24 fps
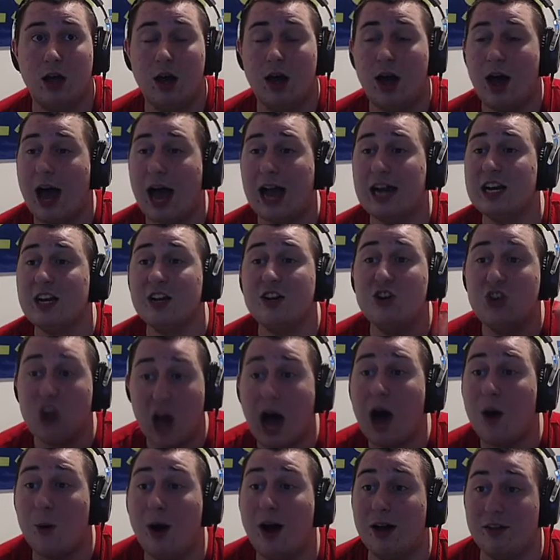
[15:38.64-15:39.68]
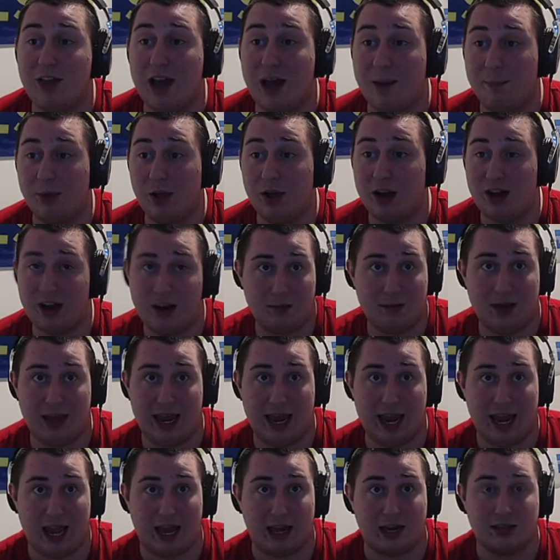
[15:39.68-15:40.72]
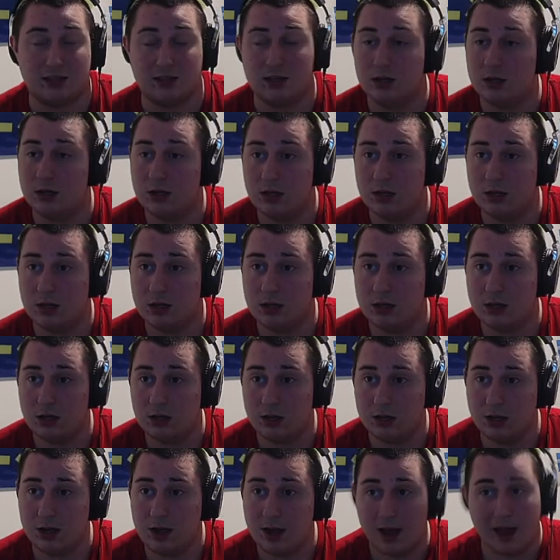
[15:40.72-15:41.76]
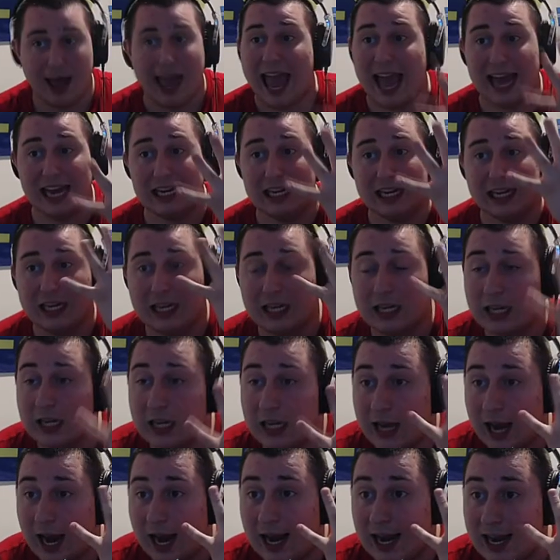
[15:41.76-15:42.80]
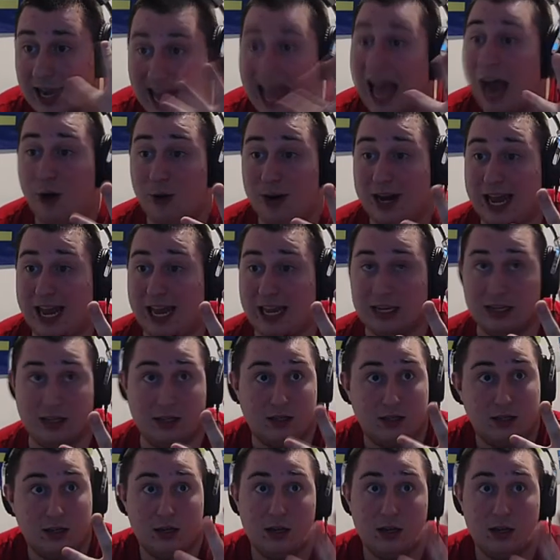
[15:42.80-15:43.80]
I did not want that blood on my hands. And now it is.